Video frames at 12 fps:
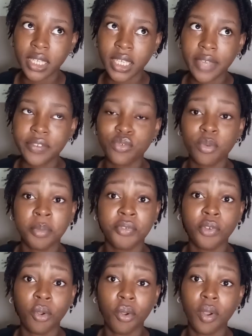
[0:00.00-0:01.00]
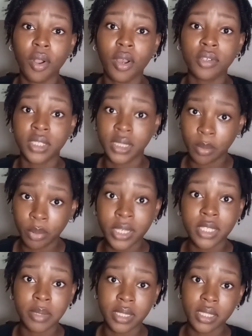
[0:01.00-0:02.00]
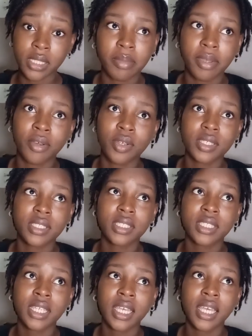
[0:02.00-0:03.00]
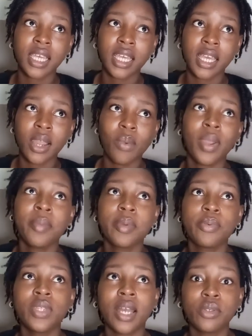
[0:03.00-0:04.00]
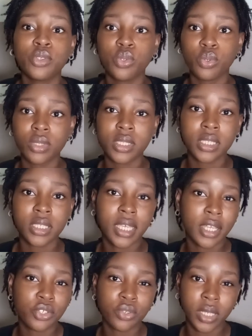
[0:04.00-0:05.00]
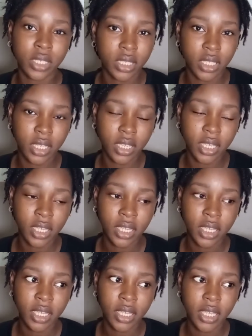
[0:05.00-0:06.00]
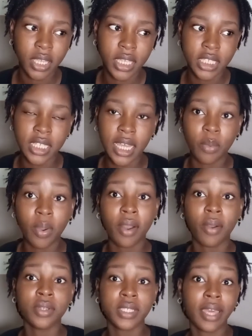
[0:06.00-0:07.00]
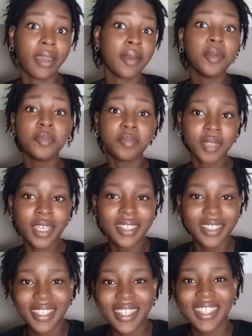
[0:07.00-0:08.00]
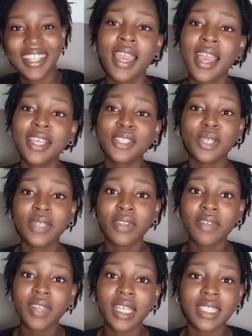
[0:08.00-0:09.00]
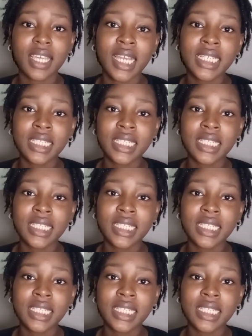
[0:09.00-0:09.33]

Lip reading: gives room for disappointment. Because when people now don't get you anything, it's like, wow, damn. So even if last year I